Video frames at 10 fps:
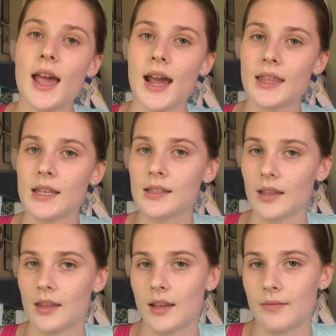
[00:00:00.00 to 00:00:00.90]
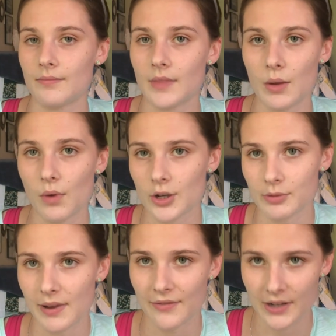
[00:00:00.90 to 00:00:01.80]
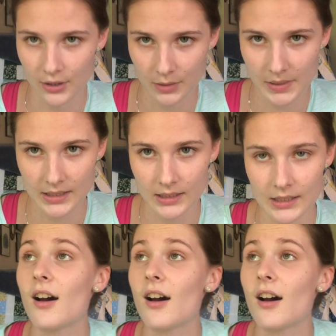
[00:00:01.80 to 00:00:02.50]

and they said that they watched my videos basically.